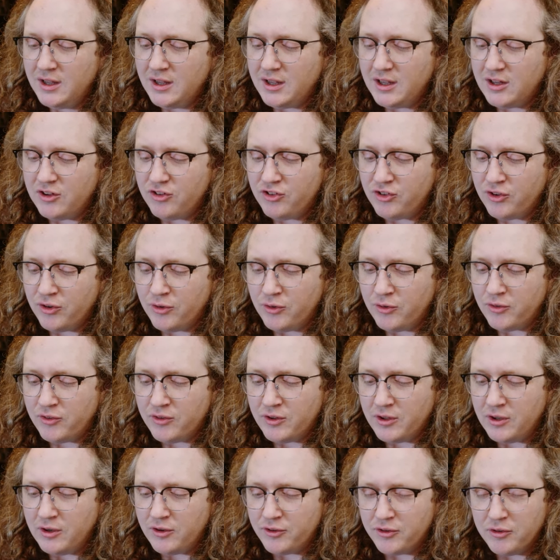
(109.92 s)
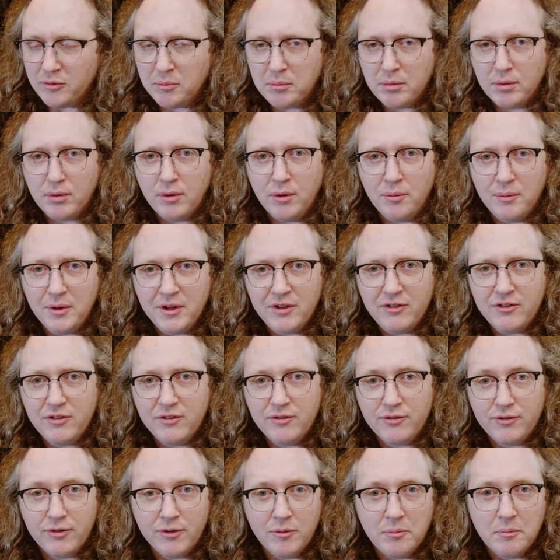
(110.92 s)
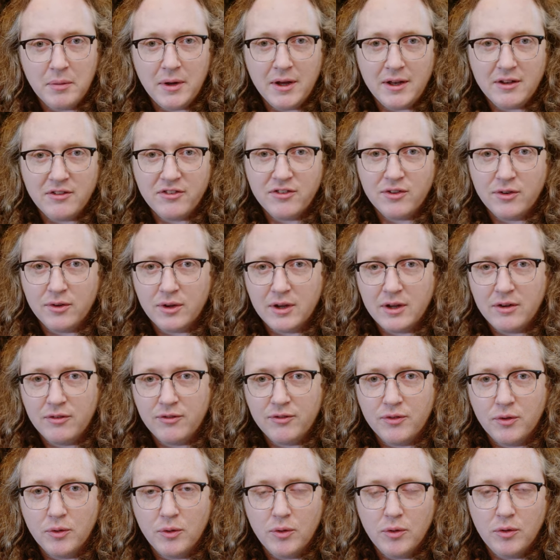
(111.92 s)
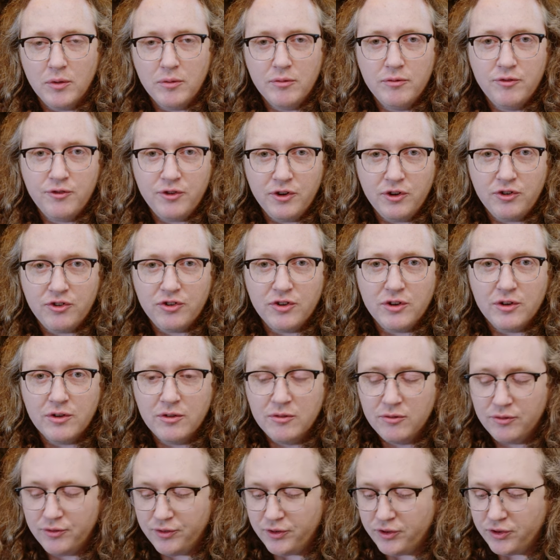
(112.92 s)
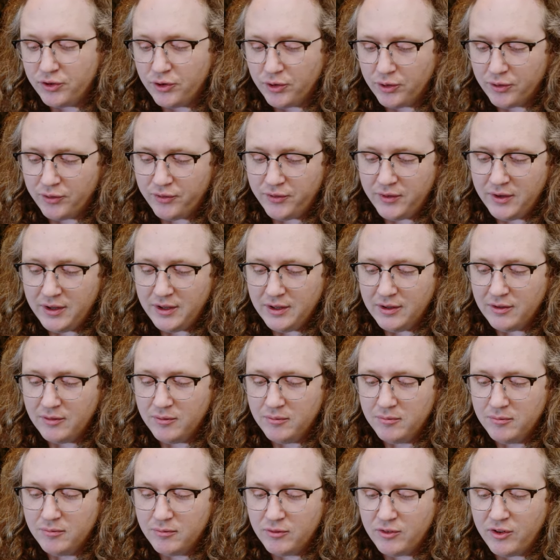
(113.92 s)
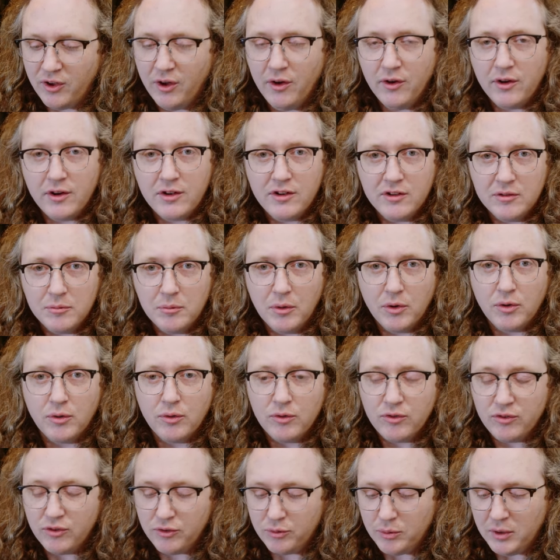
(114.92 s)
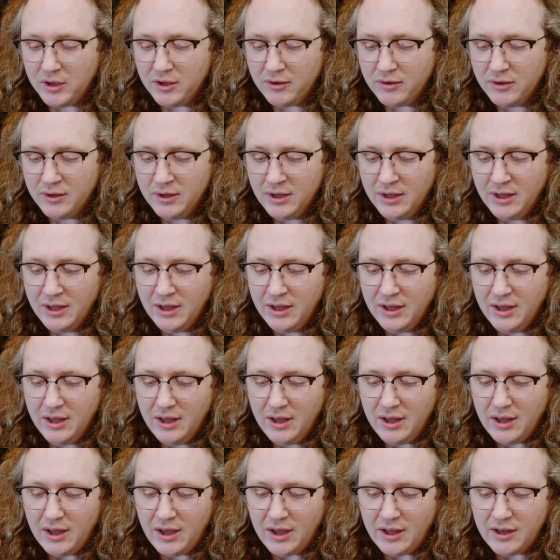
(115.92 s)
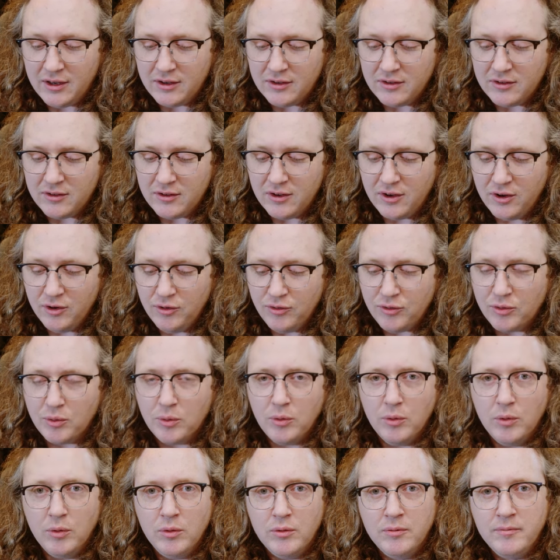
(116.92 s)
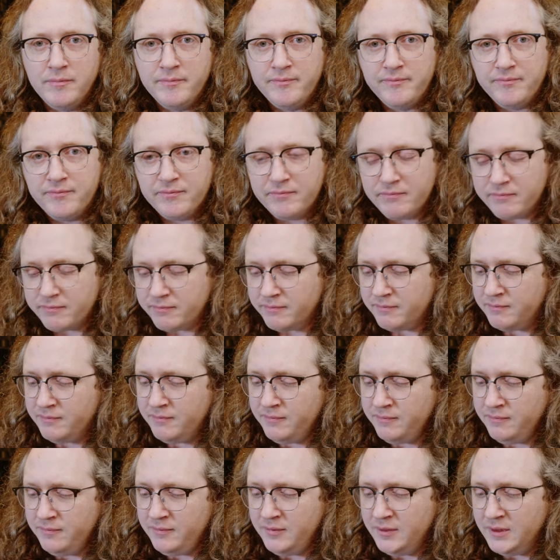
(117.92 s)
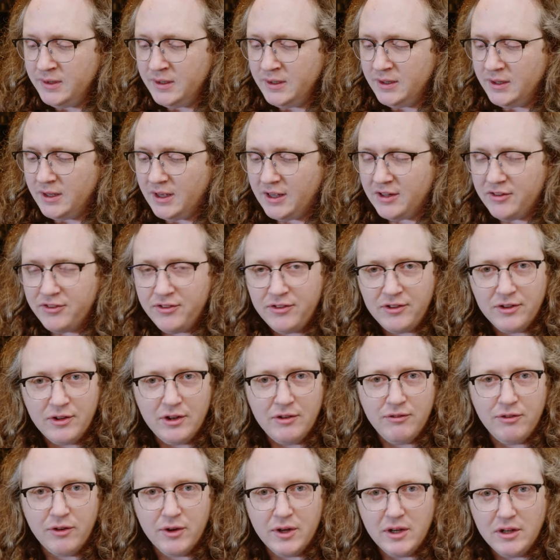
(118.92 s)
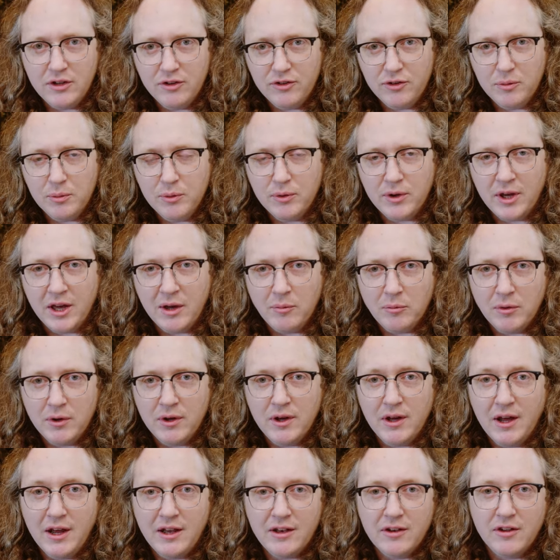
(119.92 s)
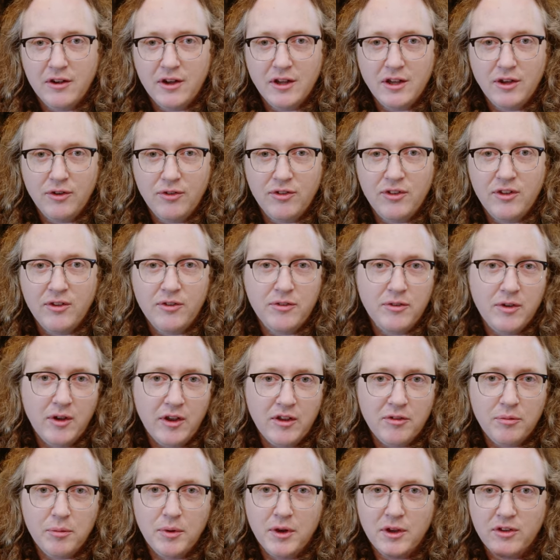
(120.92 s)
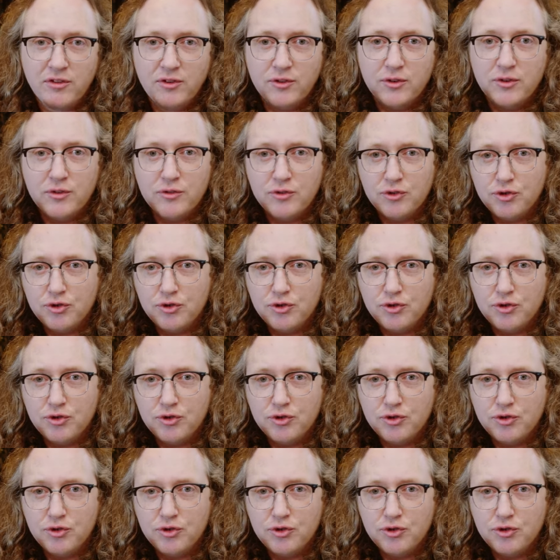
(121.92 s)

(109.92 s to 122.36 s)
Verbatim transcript: it shows a lot of promise from Panasonic for future photography targeted models as well. And overall, it's still a very usable camera, and I use this as my sort of